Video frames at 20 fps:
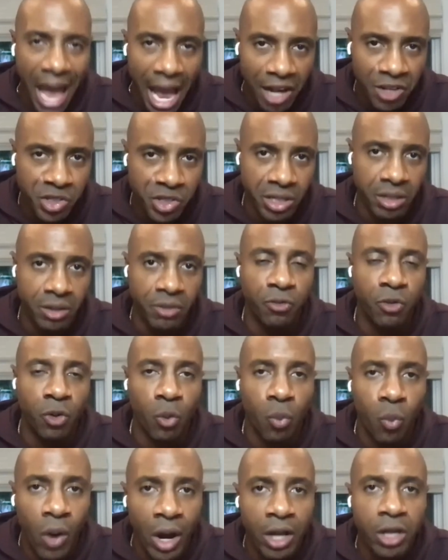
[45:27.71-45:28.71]
passion
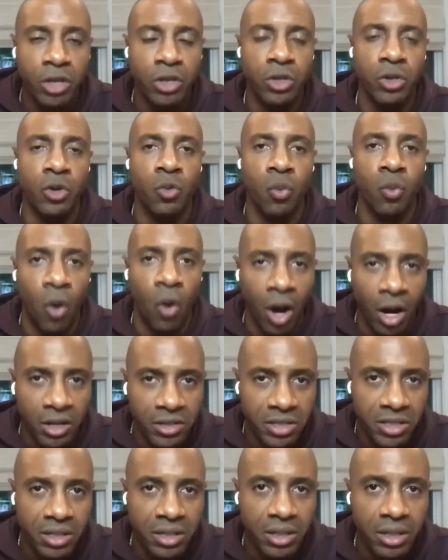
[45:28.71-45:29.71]
for what you
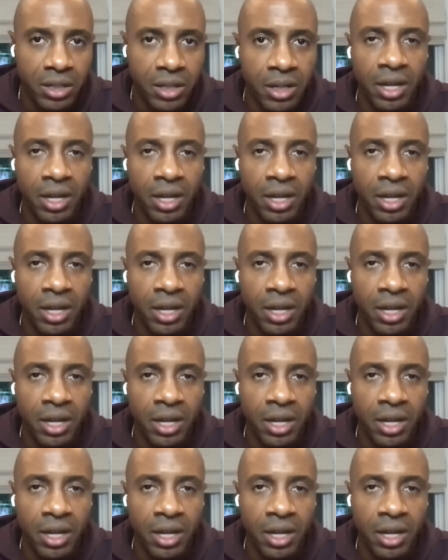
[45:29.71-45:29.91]
want.